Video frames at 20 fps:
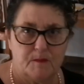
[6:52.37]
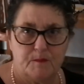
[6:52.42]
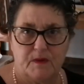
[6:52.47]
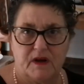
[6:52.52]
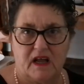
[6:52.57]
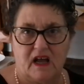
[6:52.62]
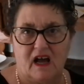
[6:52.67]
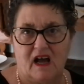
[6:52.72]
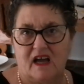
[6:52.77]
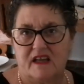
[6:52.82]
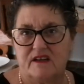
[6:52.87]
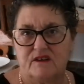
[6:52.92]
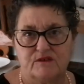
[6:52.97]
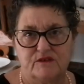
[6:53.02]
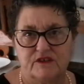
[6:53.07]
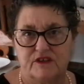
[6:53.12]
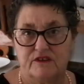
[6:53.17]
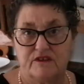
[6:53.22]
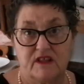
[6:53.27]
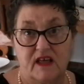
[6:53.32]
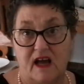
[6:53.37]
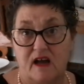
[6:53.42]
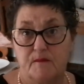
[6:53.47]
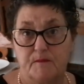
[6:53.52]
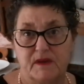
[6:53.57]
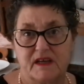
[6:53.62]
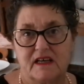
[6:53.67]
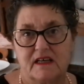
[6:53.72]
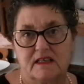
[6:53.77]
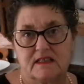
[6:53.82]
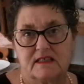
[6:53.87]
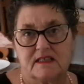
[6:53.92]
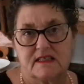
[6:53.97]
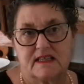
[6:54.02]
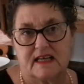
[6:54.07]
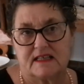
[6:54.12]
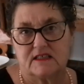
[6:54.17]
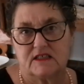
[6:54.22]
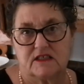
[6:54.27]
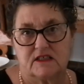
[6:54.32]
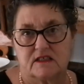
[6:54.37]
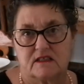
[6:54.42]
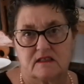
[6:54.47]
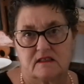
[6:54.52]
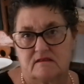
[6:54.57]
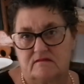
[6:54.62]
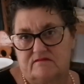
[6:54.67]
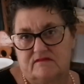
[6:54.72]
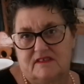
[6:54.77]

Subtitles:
but I don't do that because that's just,